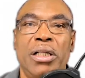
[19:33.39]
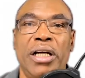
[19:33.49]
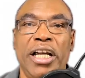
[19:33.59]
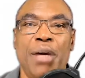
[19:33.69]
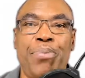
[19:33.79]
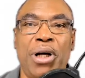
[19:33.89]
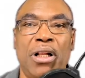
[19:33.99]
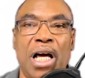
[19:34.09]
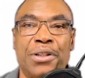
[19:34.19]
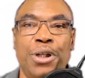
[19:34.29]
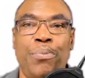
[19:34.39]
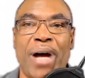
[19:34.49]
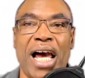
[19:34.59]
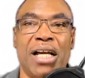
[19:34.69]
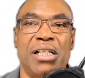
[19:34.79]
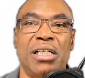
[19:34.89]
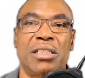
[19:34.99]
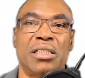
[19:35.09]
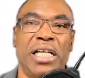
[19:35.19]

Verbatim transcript: The HIPAA lawsuit package is,